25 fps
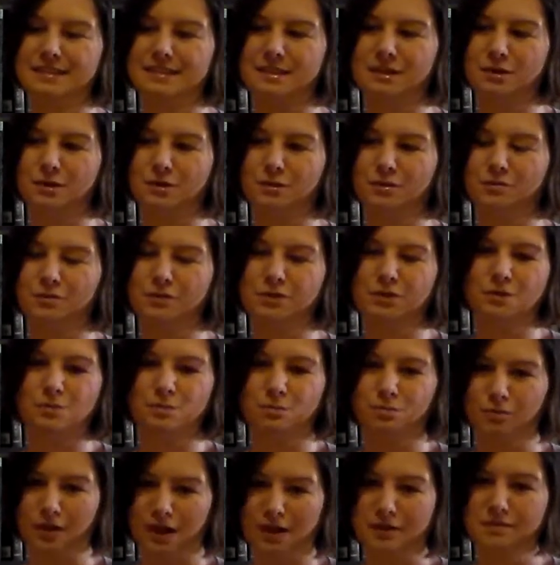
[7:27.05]
So if you
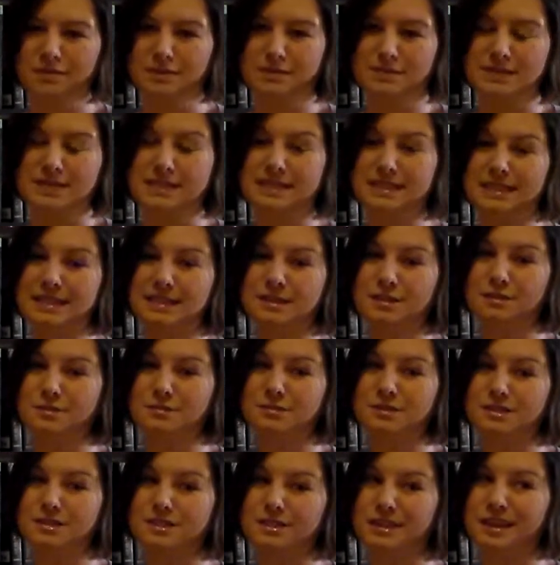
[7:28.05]
can brave the
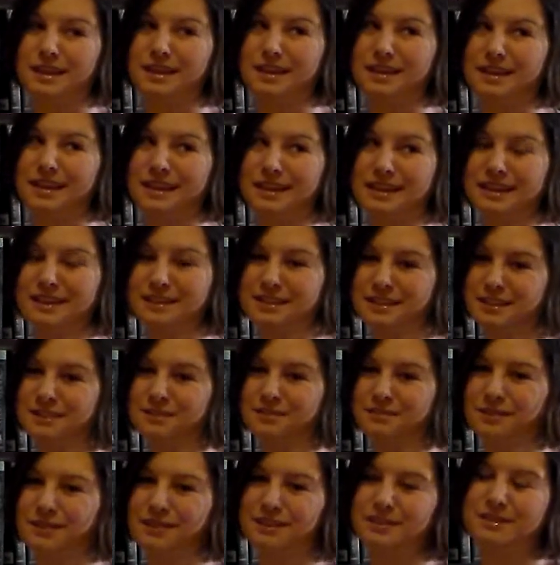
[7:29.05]
mosquitoes, it's
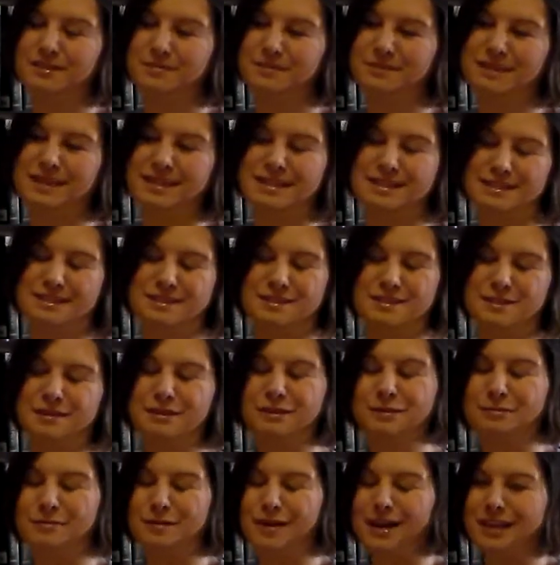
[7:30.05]
a really good place to go
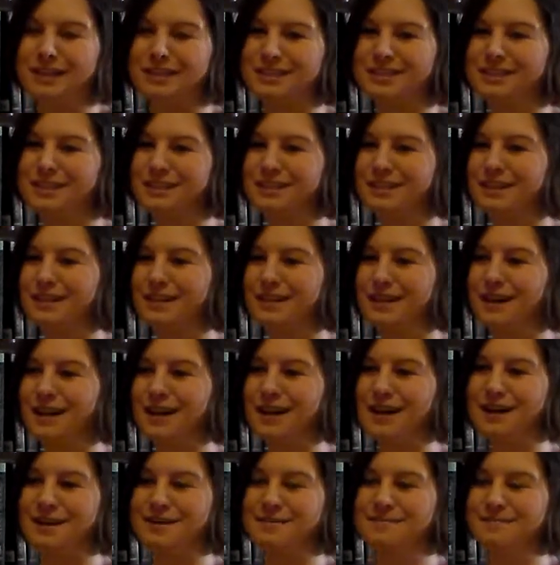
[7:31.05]
and watch.
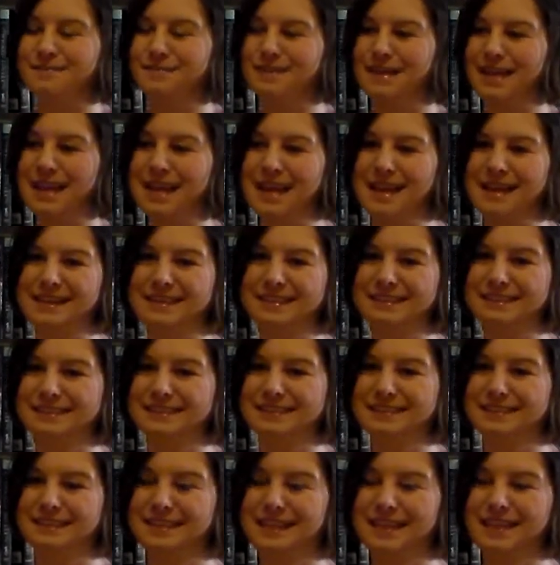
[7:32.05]
Um, and
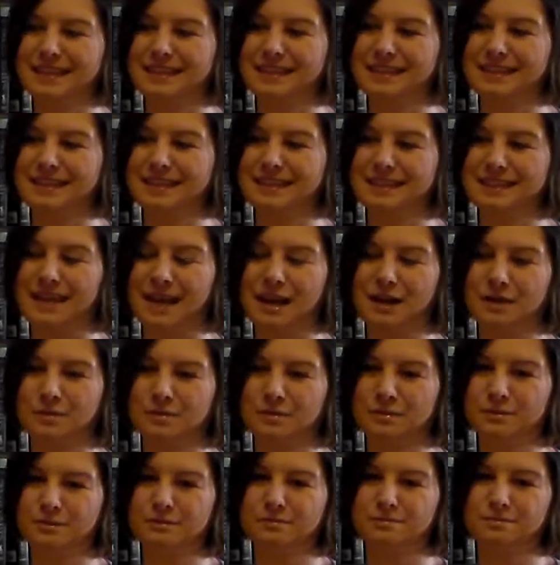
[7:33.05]

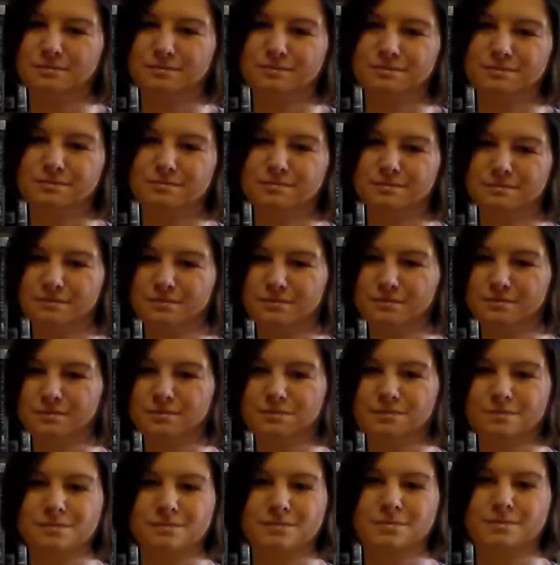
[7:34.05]
that'll
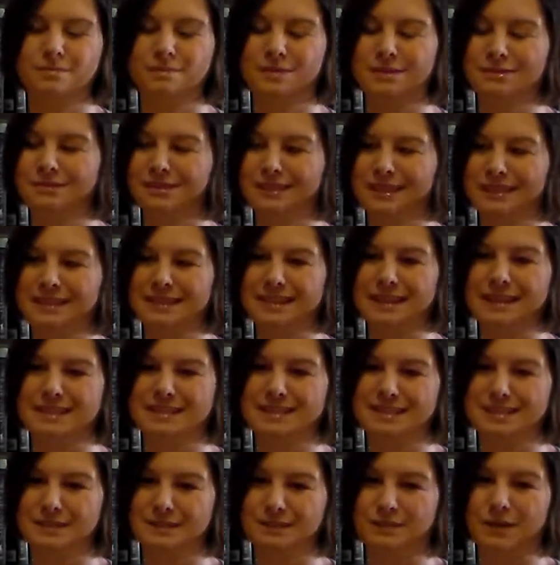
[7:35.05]
be really
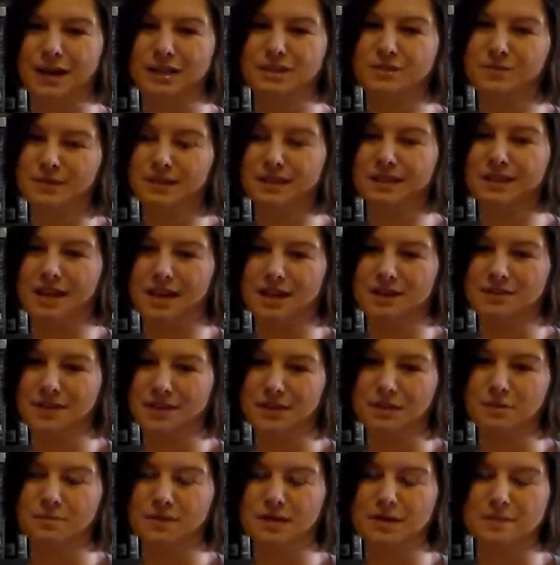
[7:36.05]
nice to watch with a lot of
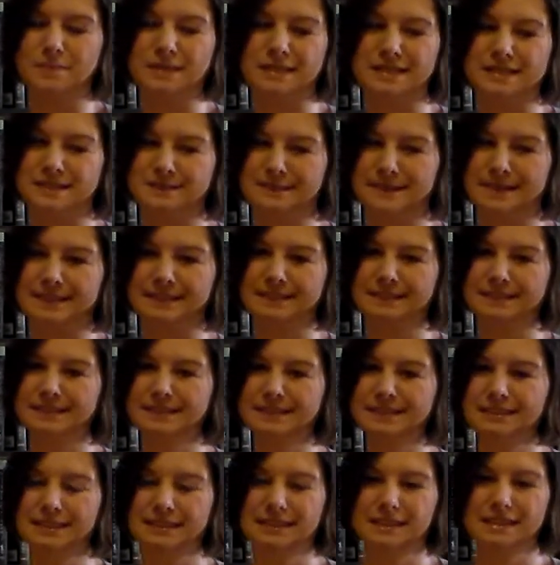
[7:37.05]
other people as well.
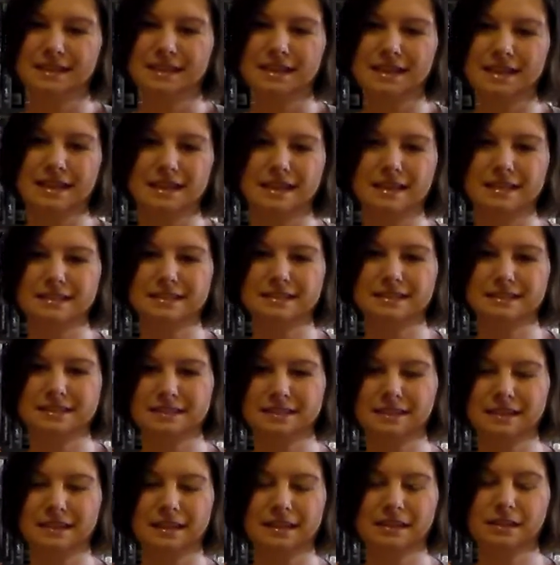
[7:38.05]
And
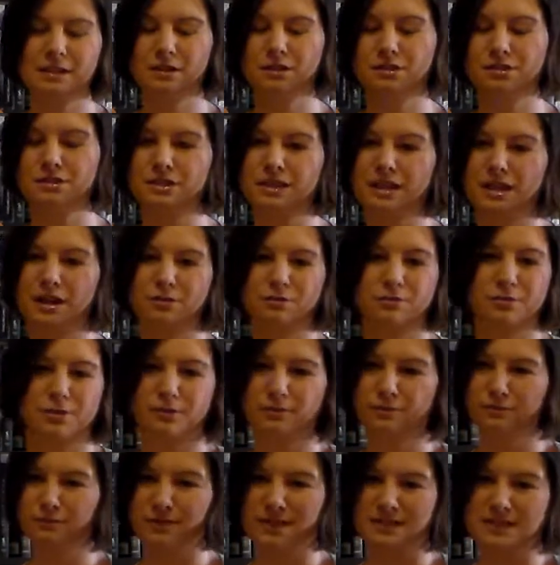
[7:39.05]
I know there's a lot of
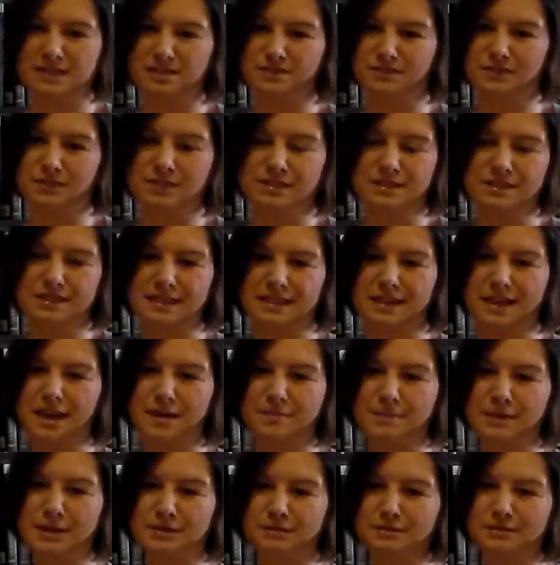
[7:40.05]
film festivals that
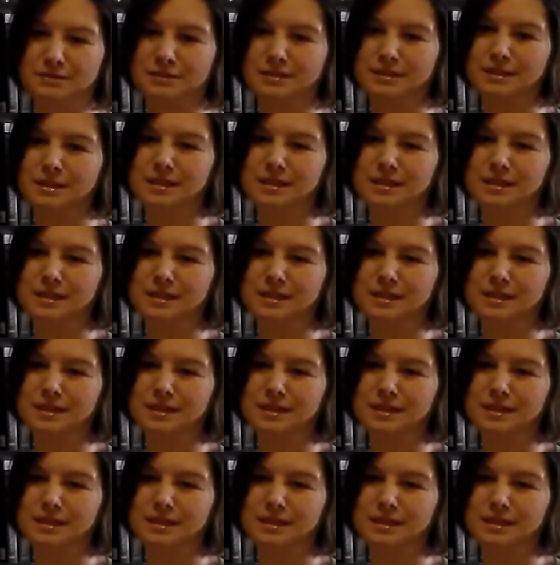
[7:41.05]
come out